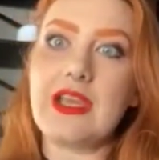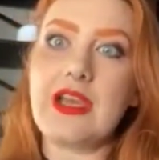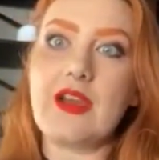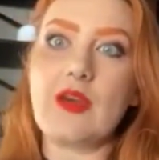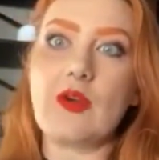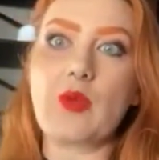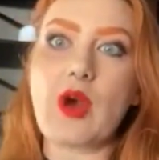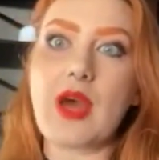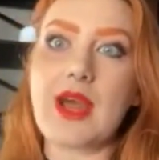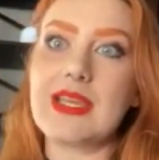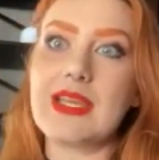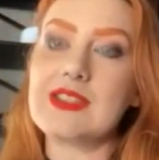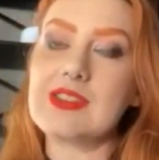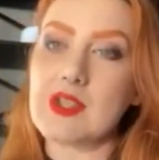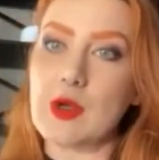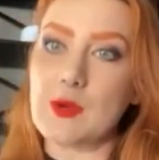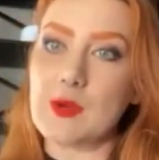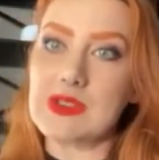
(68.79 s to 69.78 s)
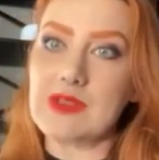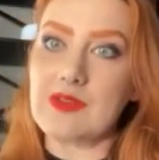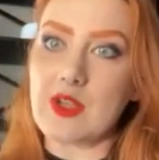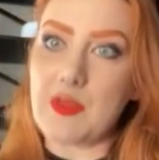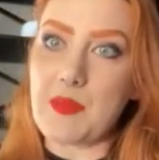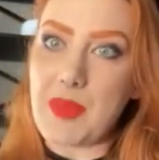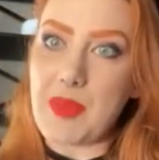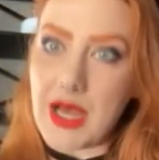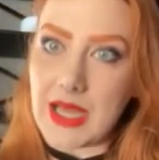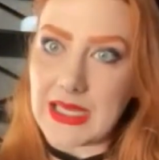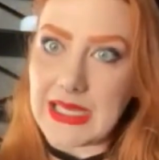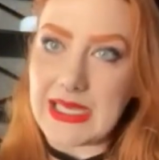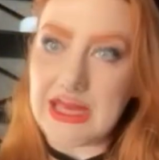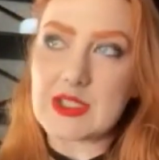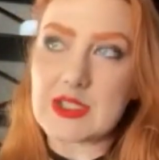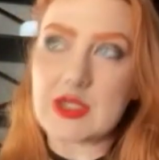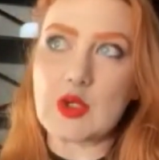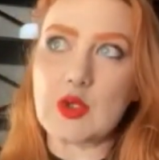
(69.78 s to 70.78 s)
erotic zones of their body
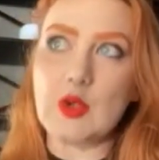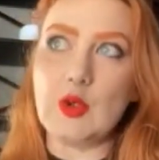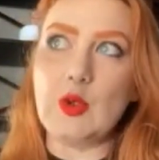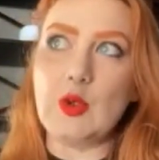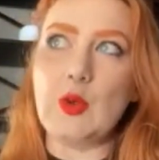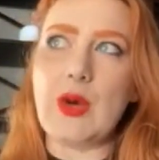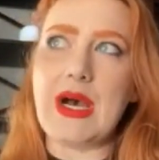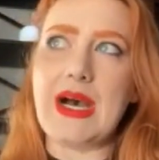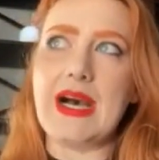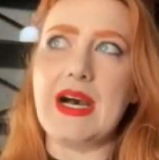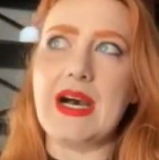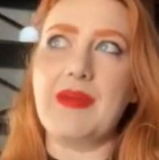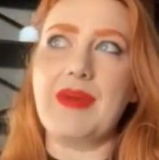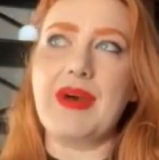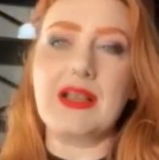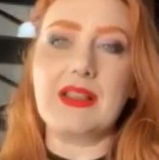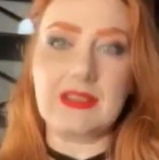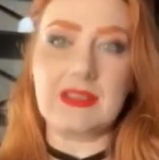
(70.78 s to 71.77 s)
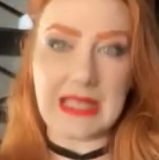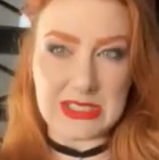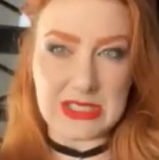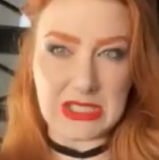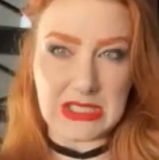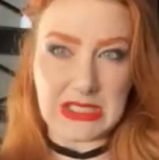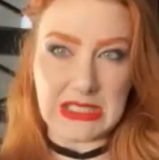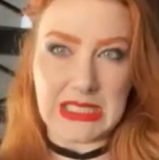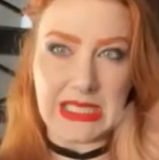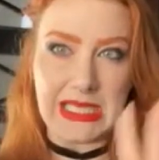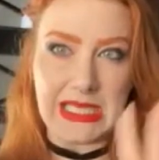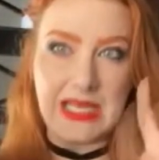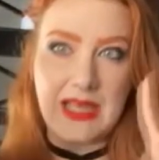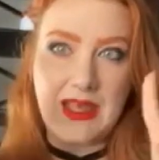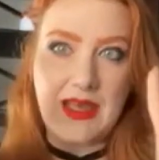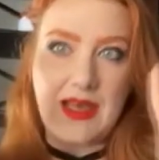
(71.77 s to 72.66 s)
to um, allegedly